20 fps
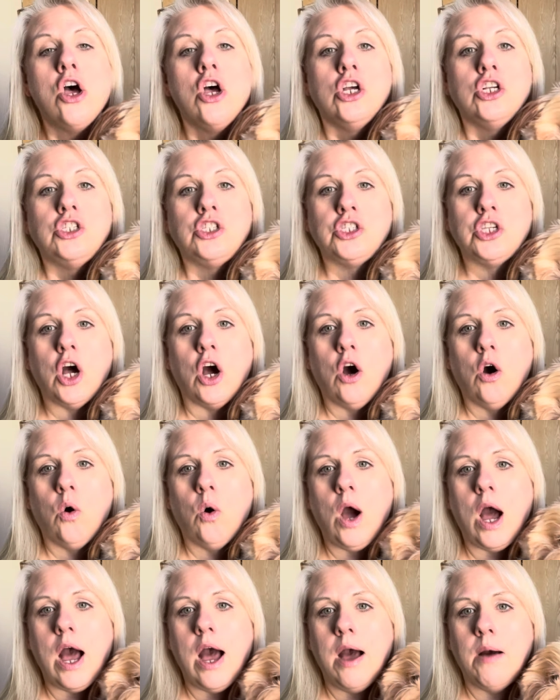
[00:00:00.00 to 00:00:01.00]

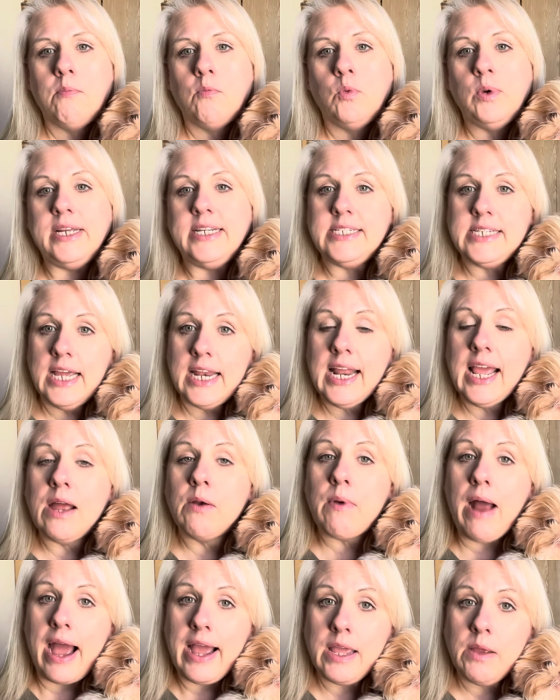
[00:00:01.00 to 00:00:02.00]
So um, we did get
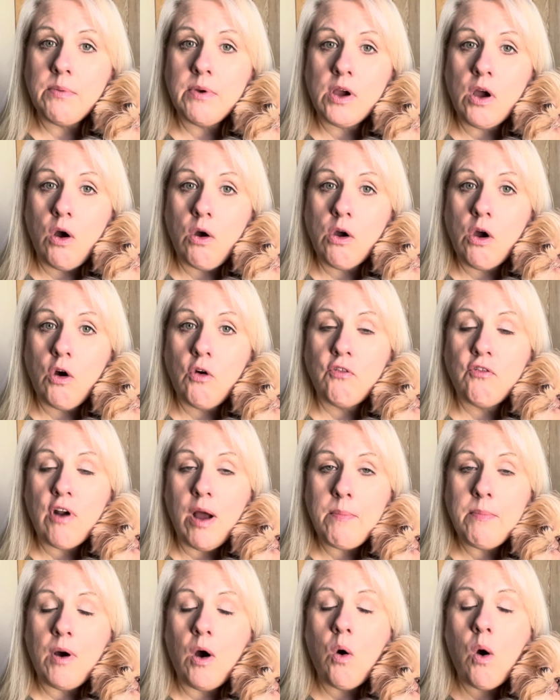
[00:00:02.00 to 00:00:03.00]
Rocky Rococo
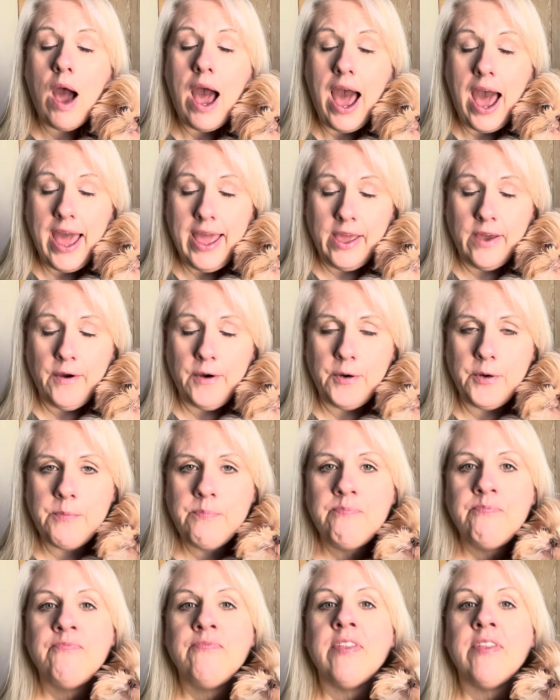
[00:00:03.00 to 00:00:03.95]
from Ohio.